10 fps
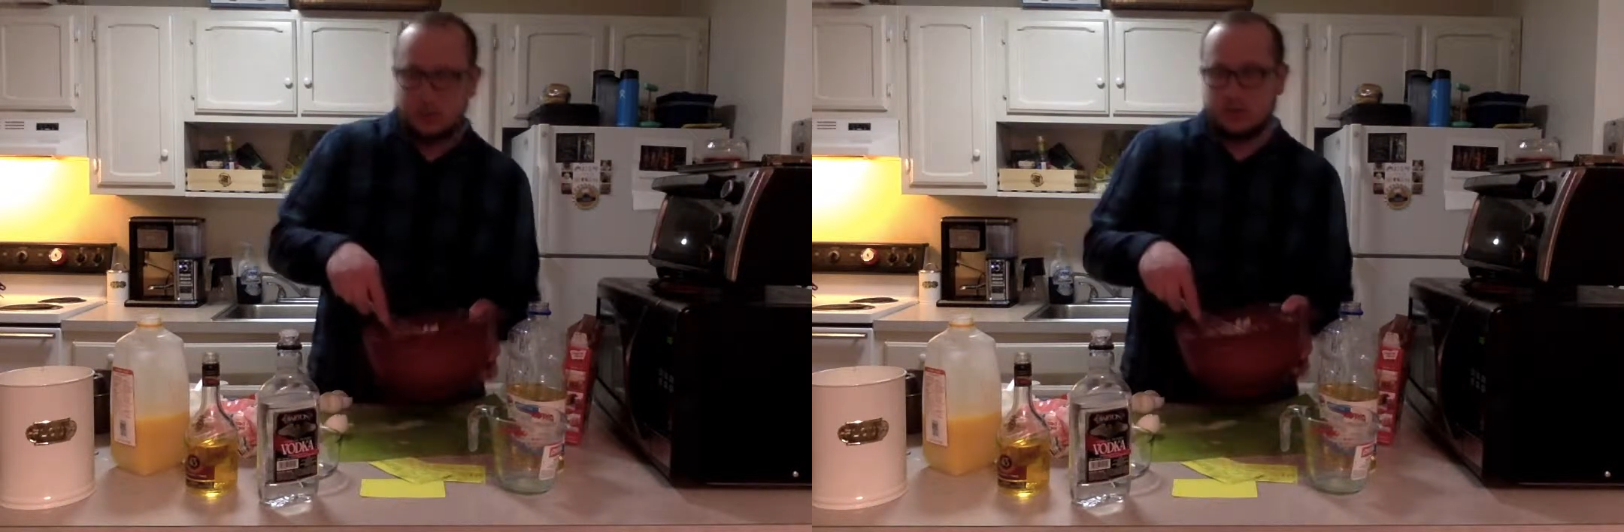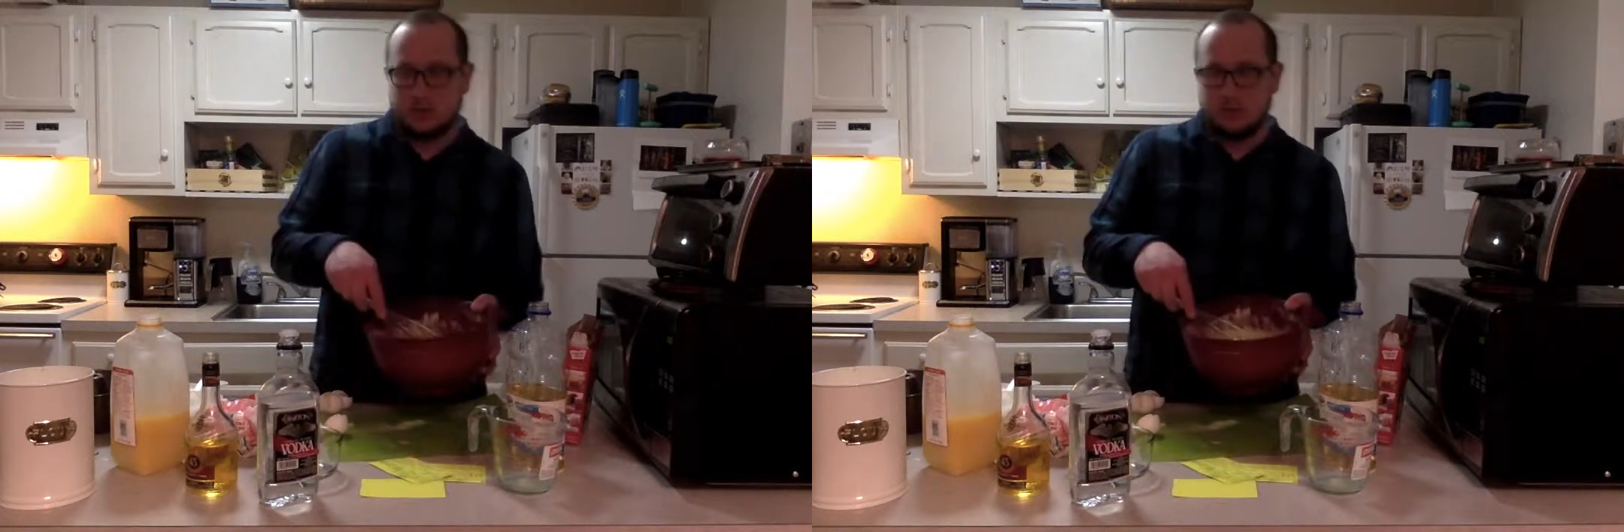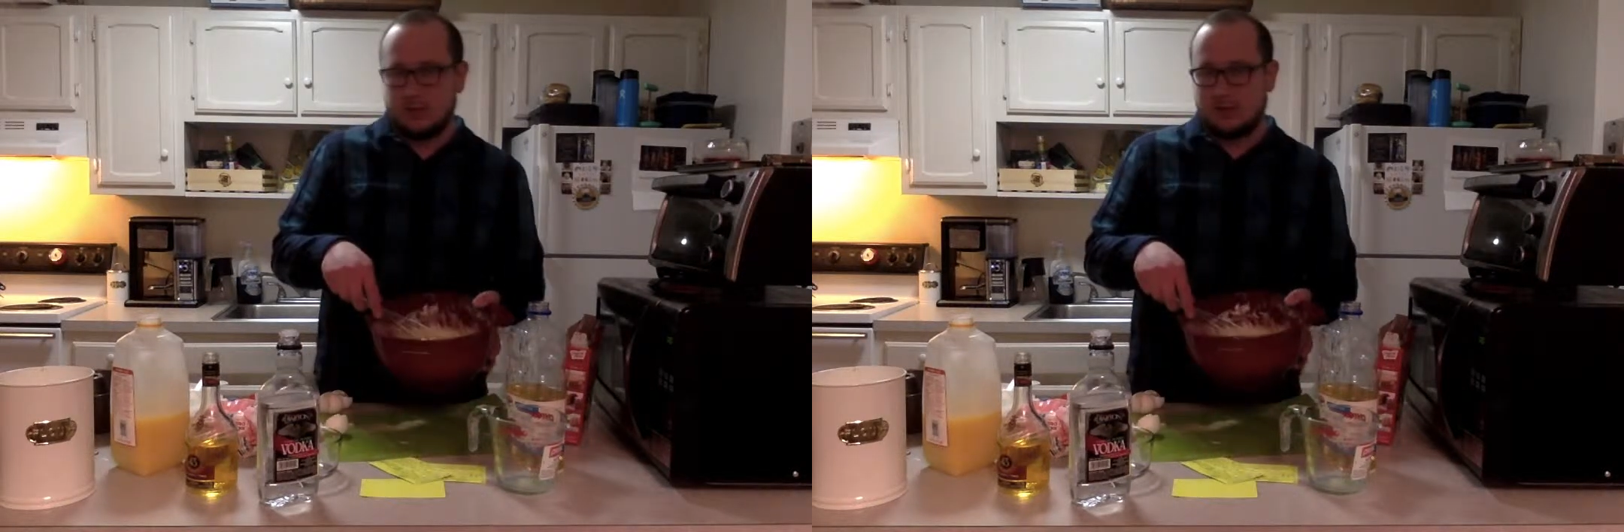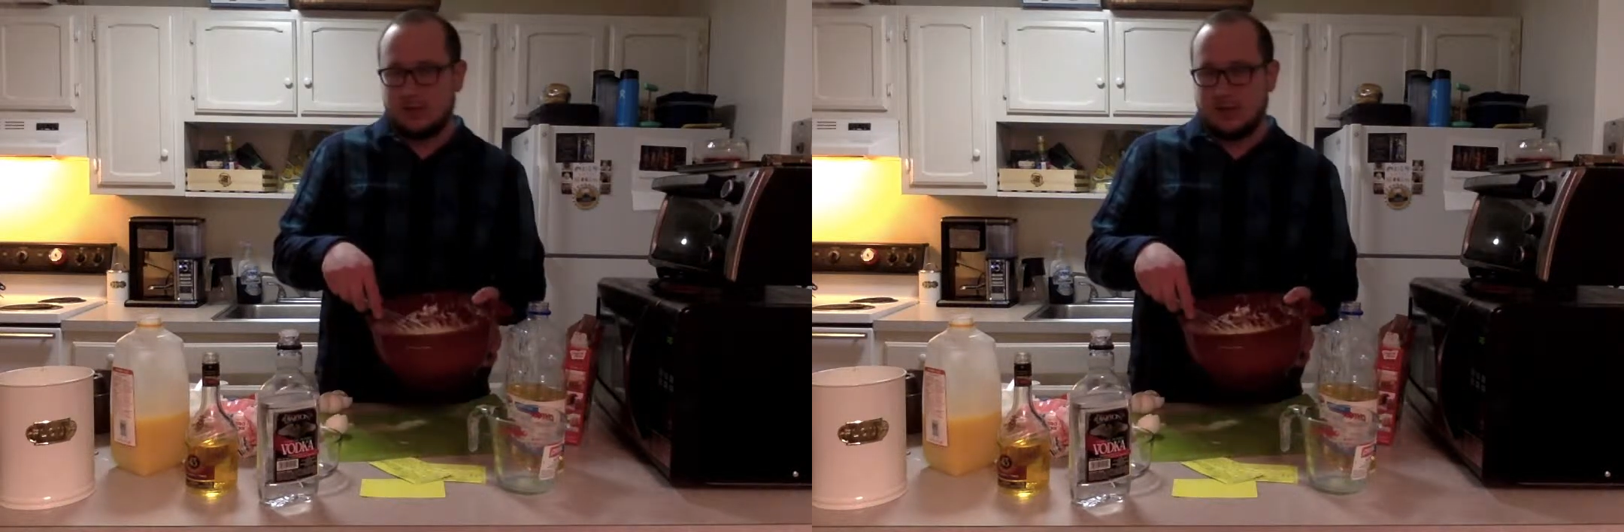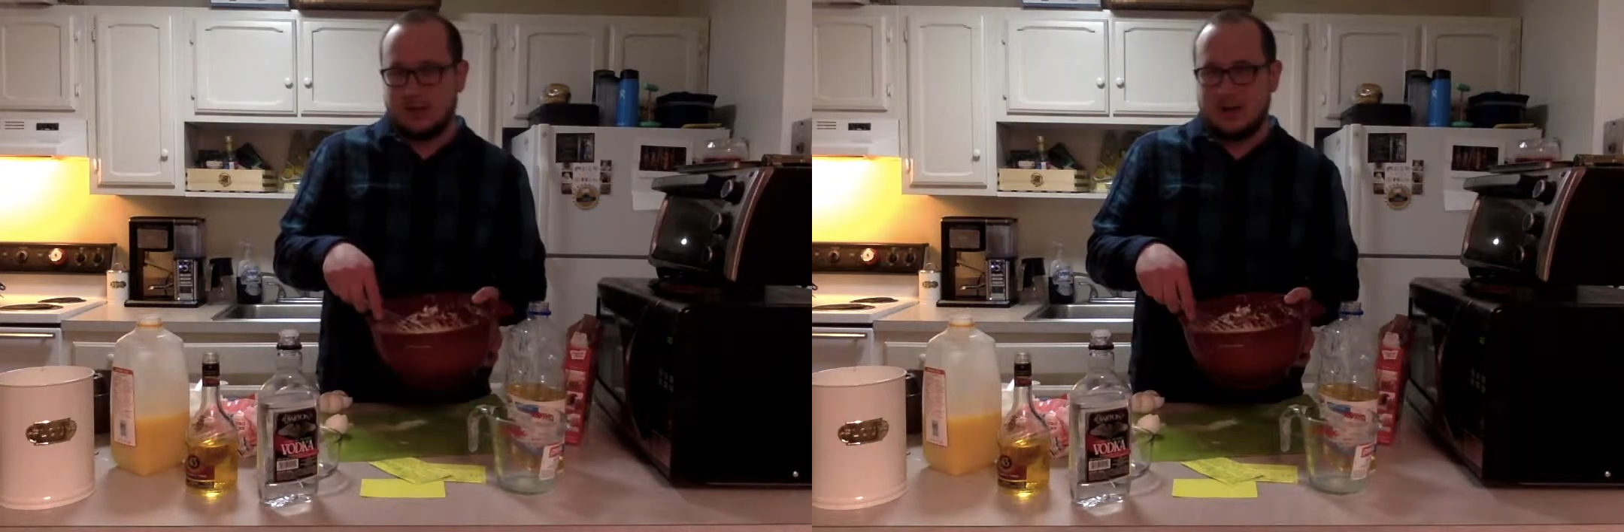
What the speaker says: because the worst thing that can